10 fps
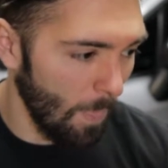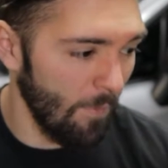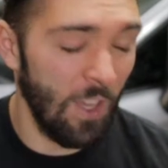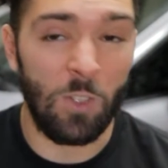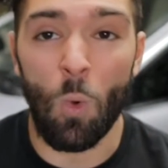
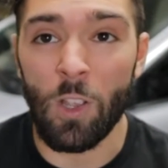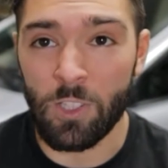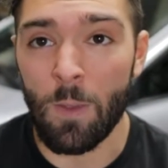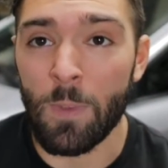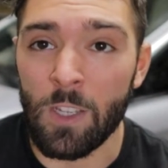if you guys want
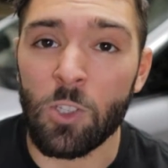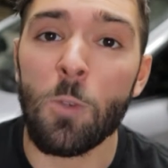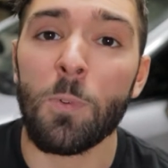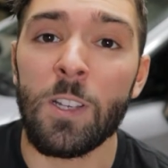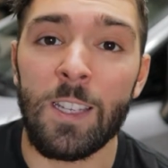something
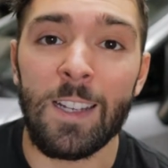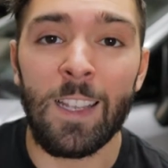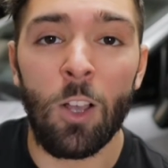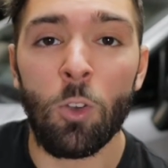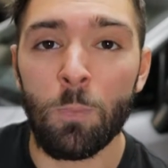super in
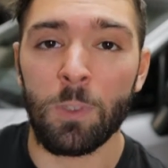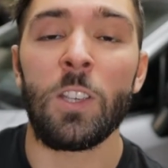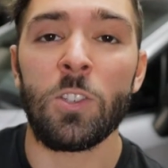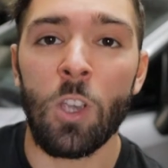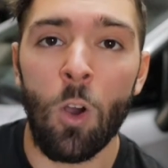detail,
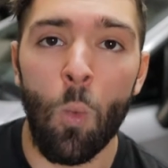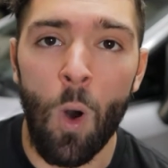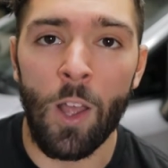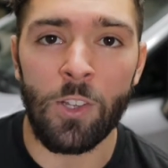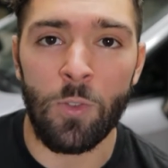please go
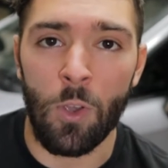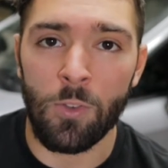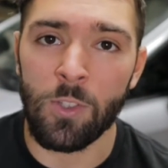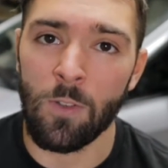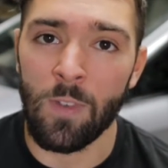watch
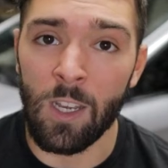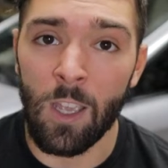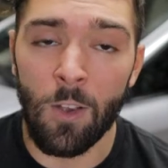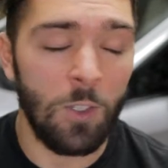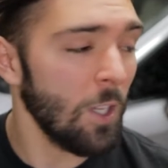those two
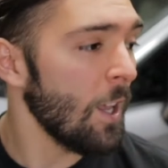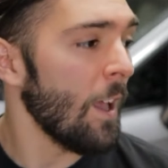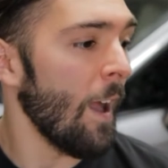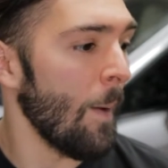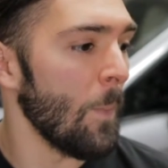videos.
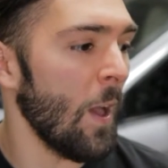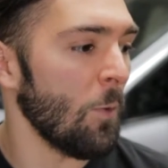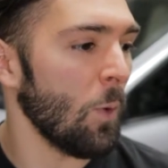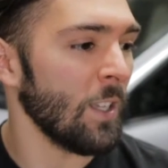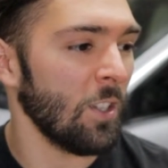
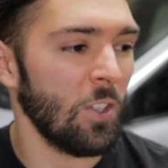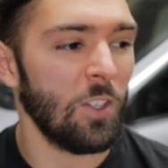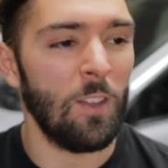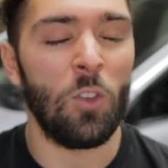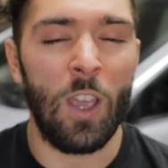Otherwise, I'll
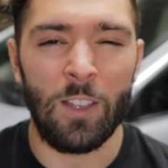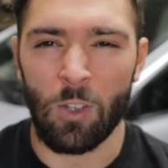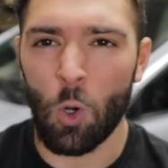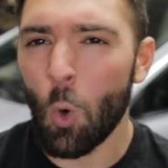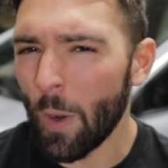just give you guys
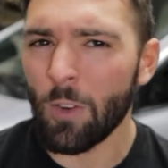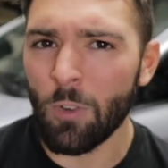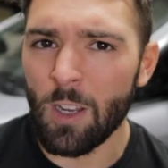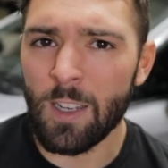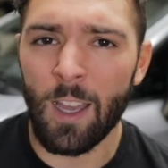a quick
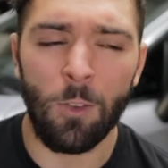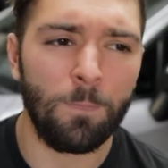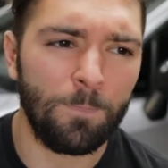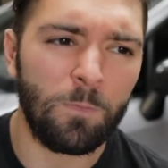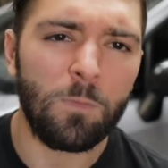rundown.